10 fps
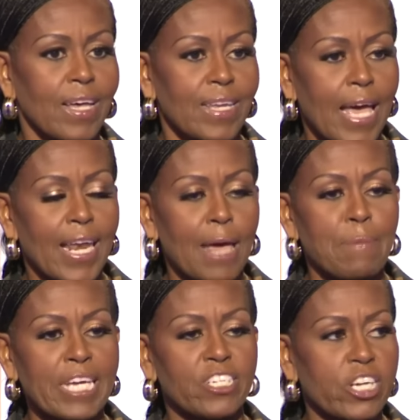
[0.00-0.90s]
let, let
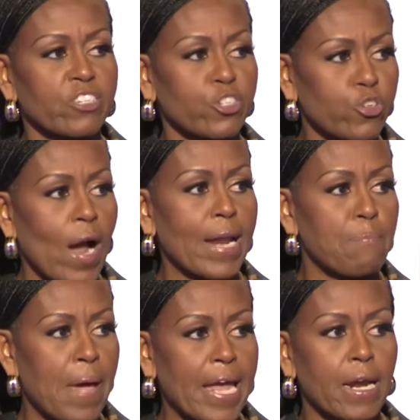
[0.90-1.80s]
me just try to
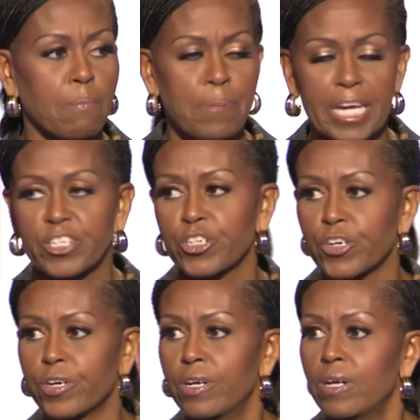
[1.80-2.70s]
paint a
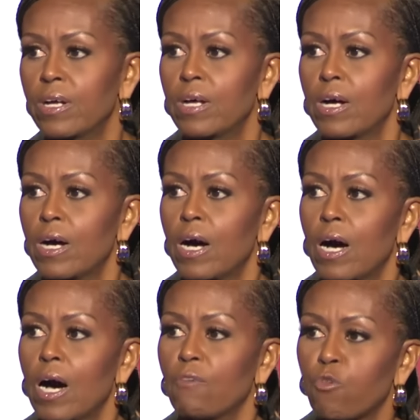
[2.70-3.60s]
picture
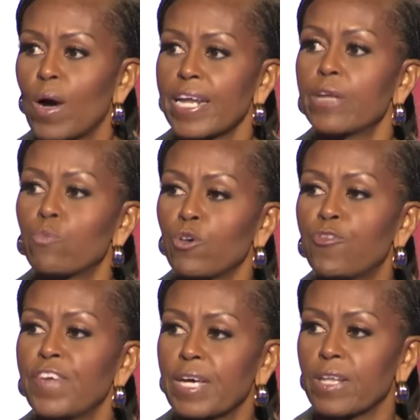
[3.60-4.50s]
of what it will
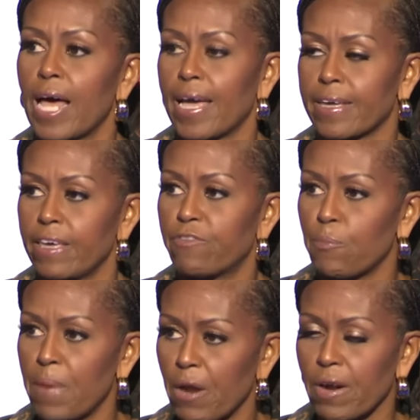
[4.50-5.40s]
feel like if
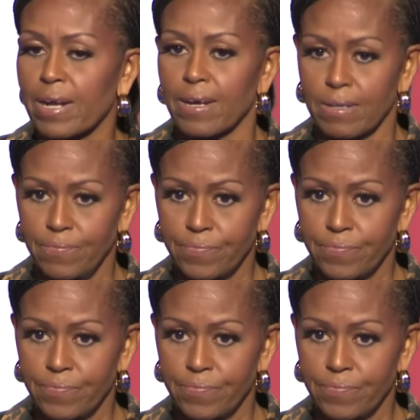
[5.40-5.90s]
America,